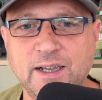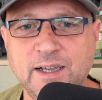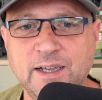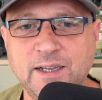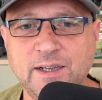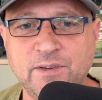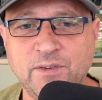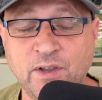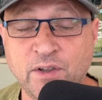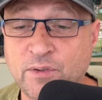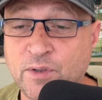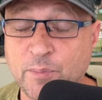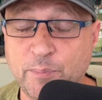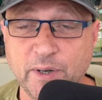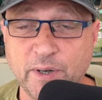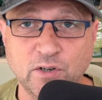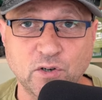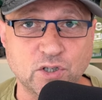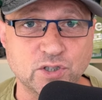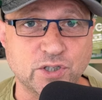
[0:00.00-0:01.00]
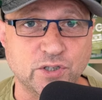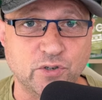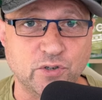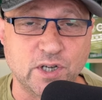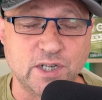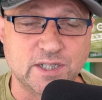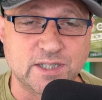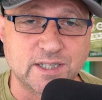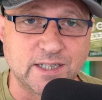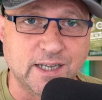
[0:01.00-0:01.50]
Uh, they, they, bring lots of
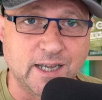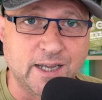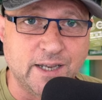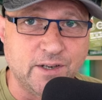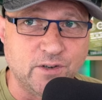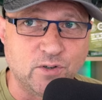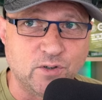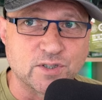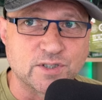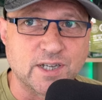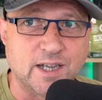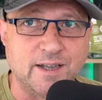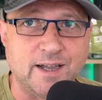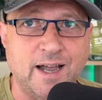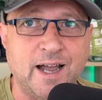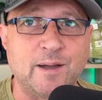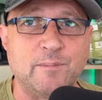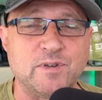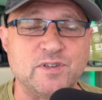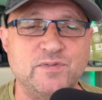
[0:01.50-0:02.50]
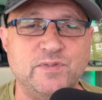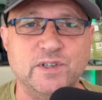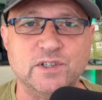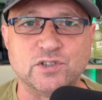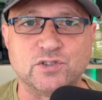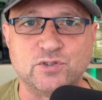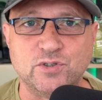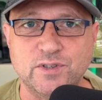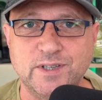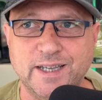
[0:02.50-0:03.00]
noise and lots of
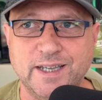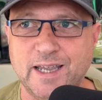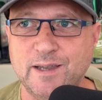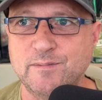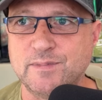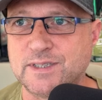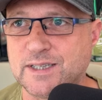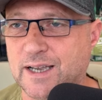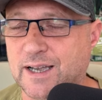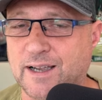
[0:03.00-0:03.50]
atmosphere to the games.